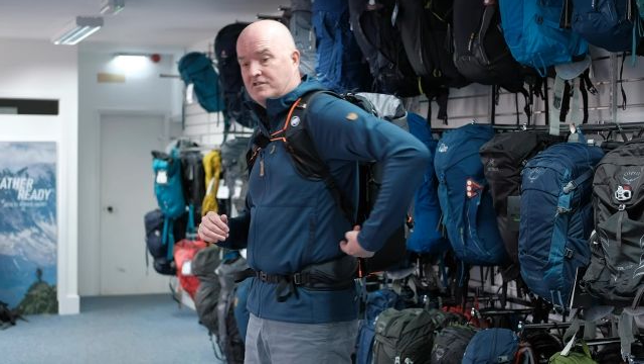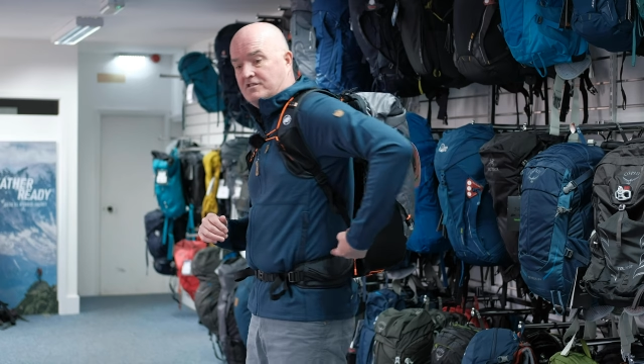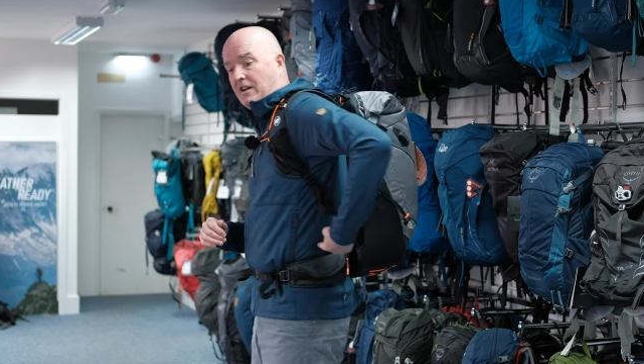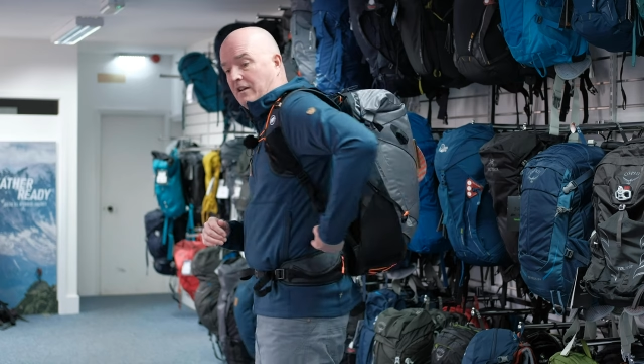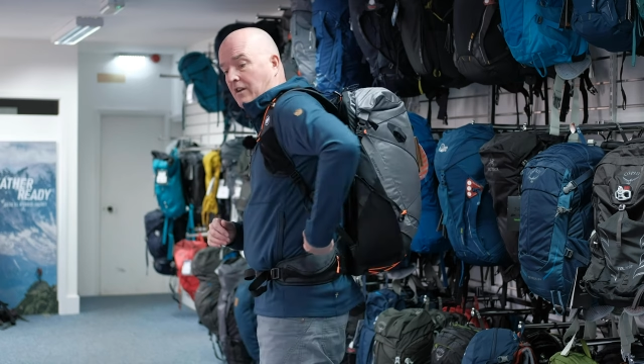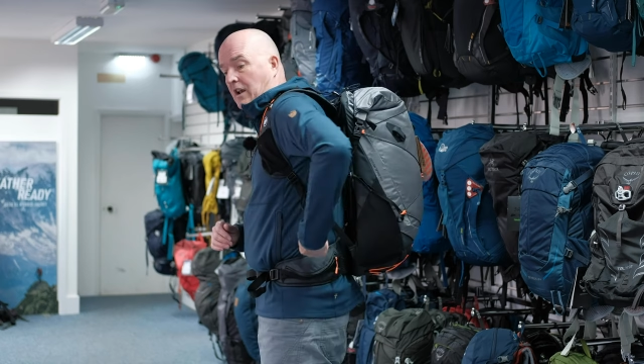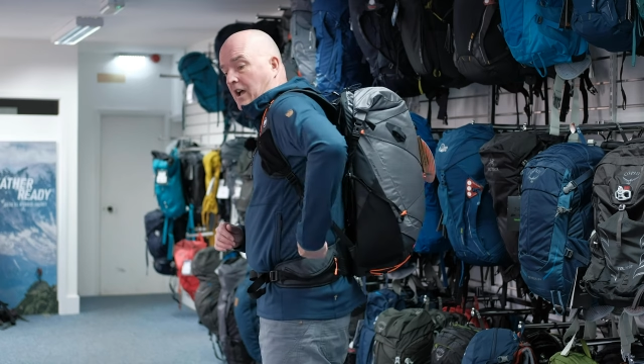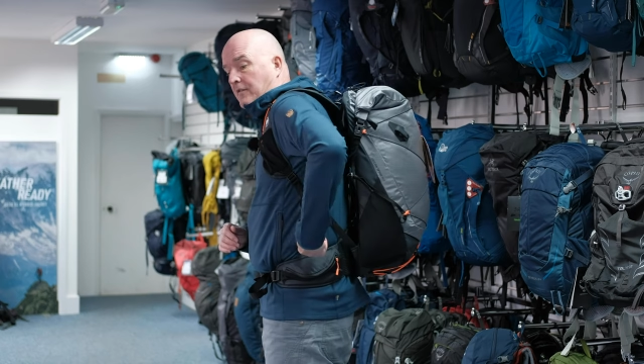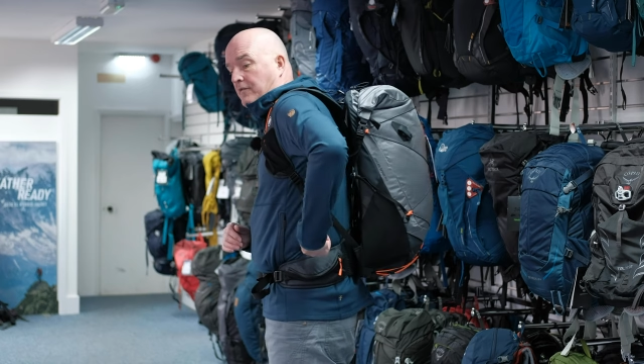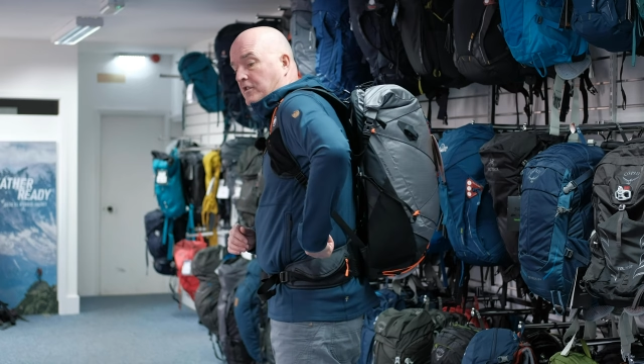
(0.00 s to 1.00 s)
generally a
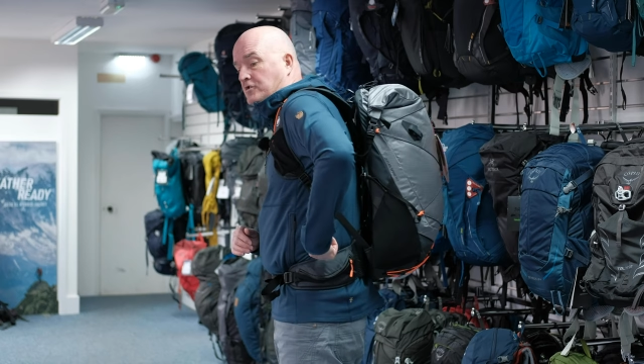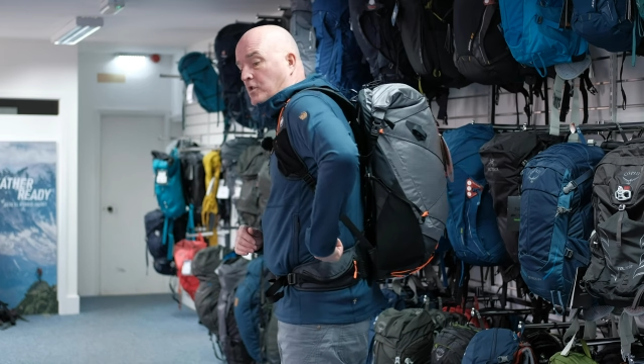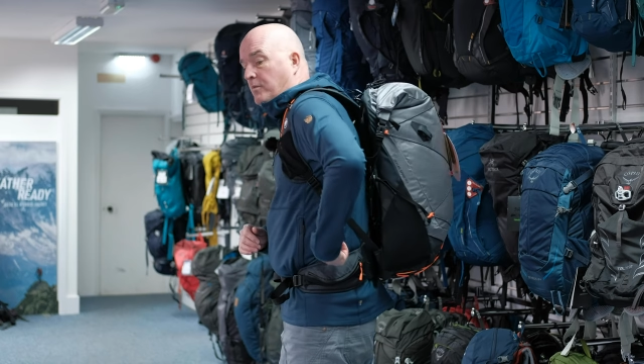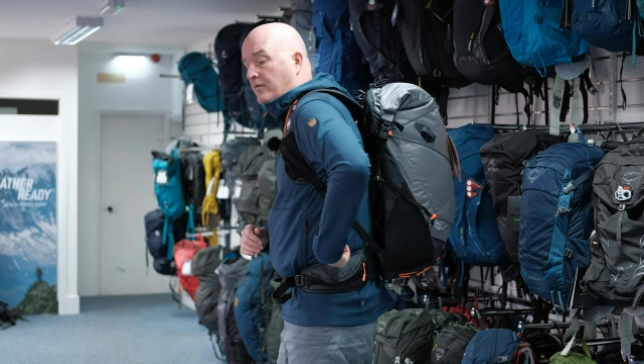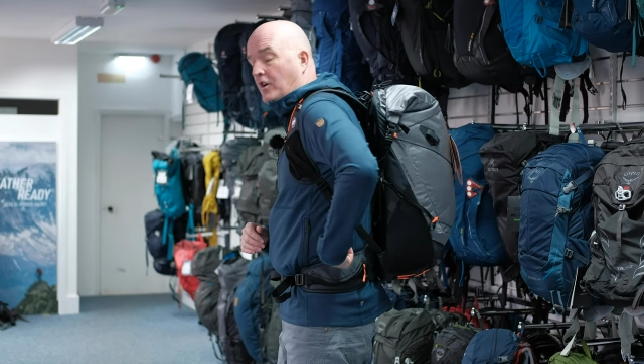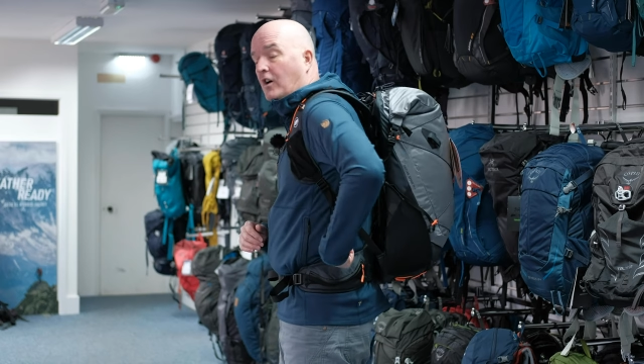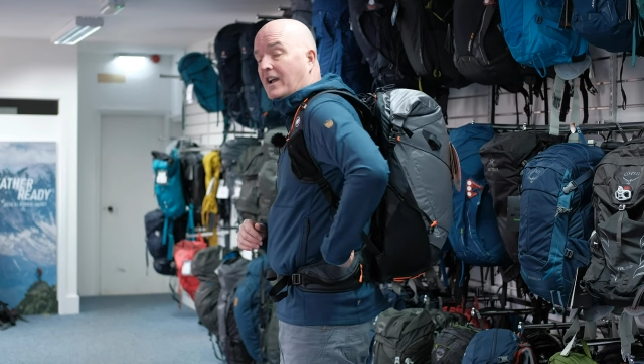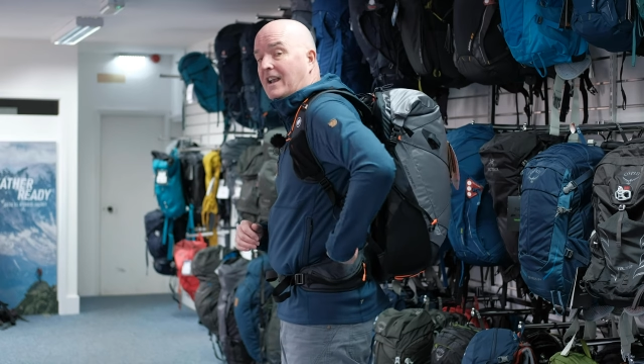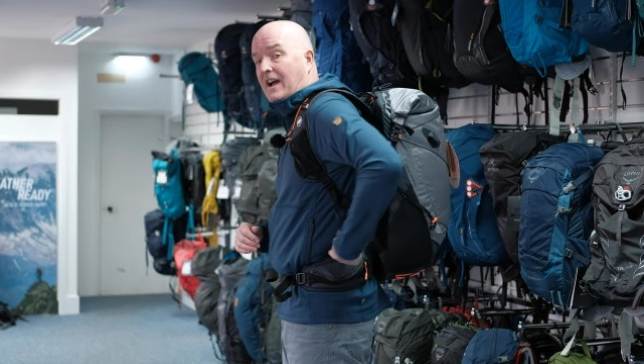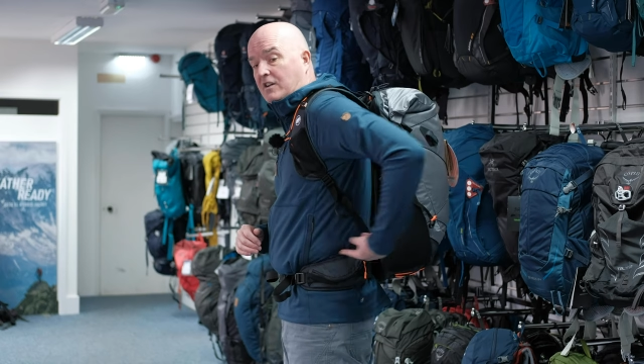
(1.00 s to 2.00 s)
line from the top of your
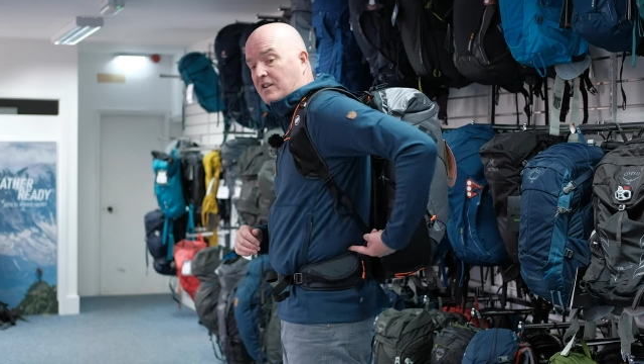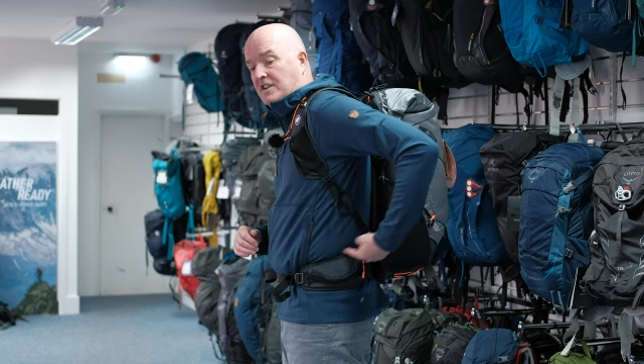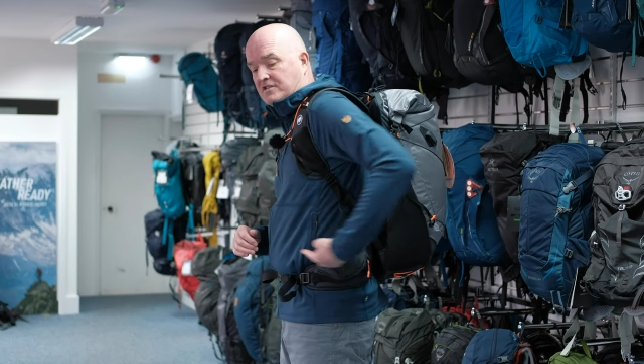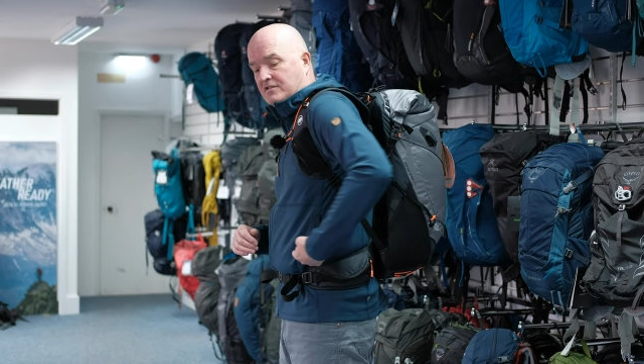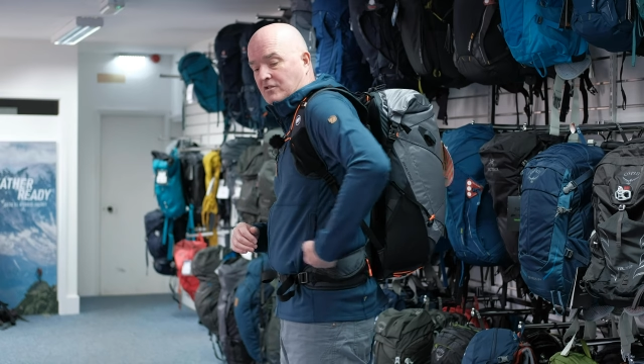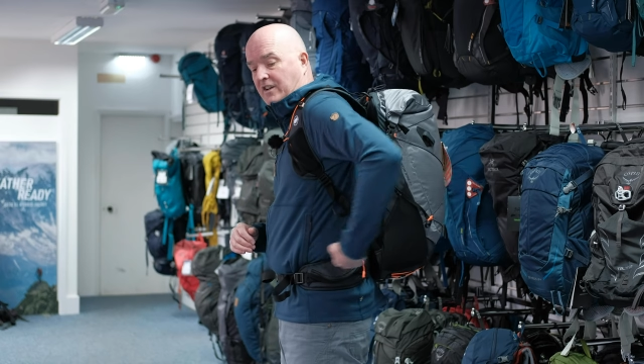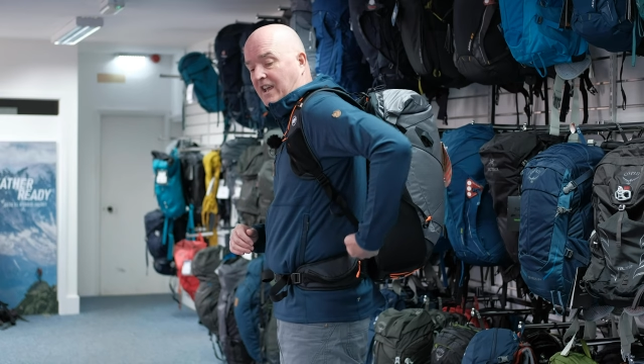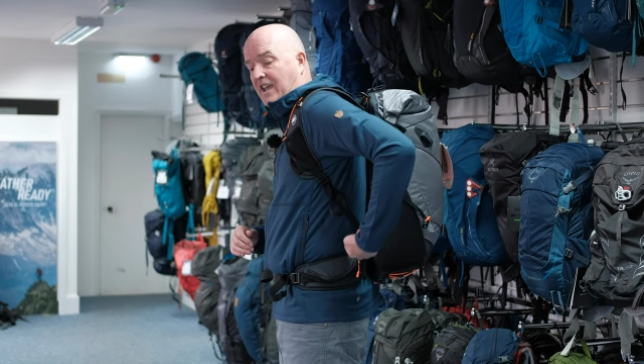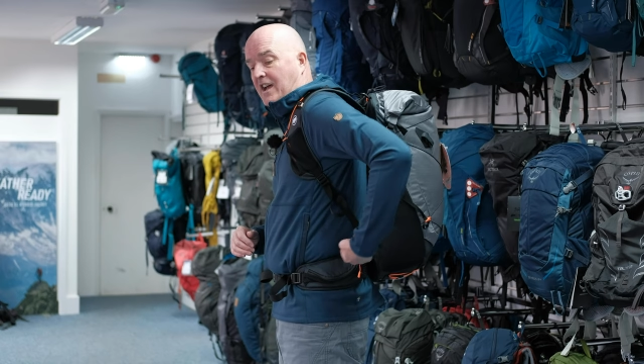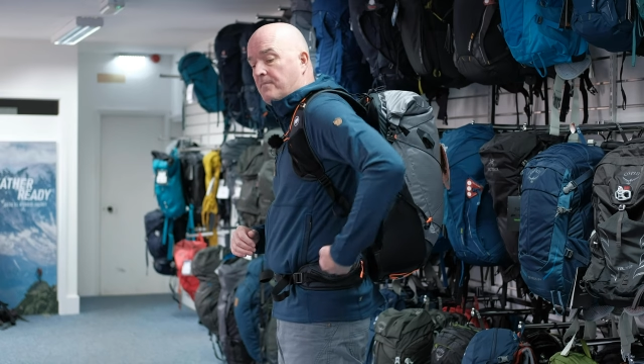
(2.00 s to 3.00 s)
iliac crest, sort of
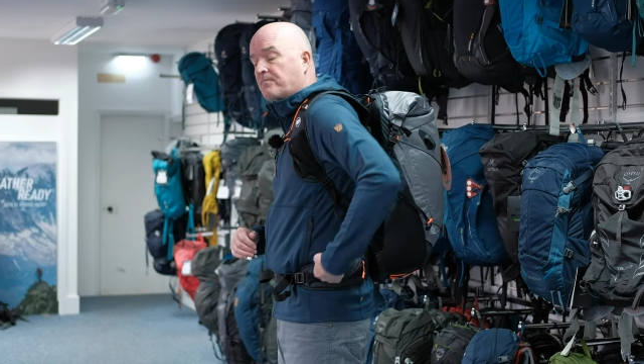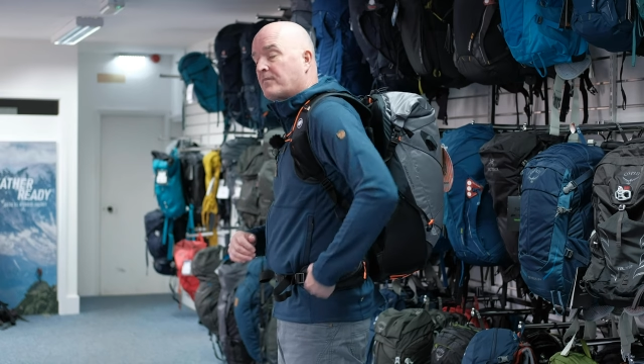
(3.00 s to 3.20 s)
here,